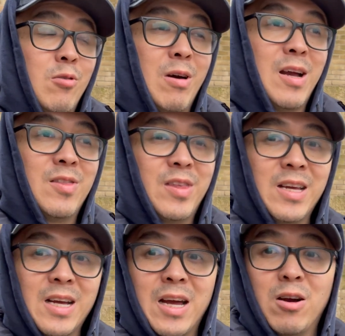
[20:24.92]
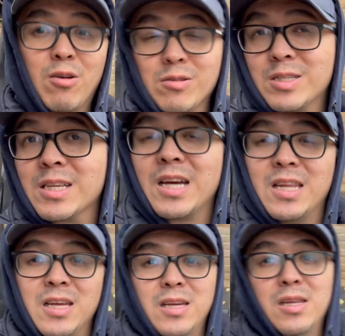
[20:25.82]
I think I want to get
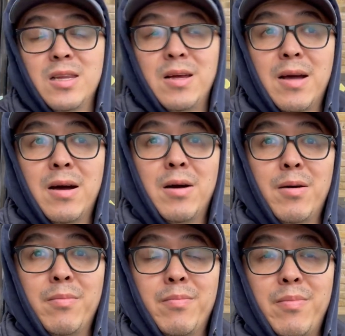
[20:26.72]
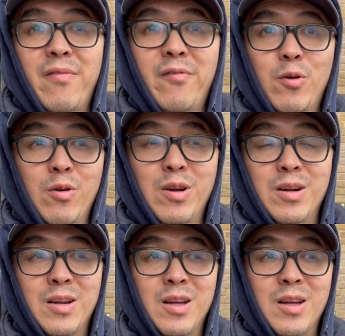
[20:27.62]
in before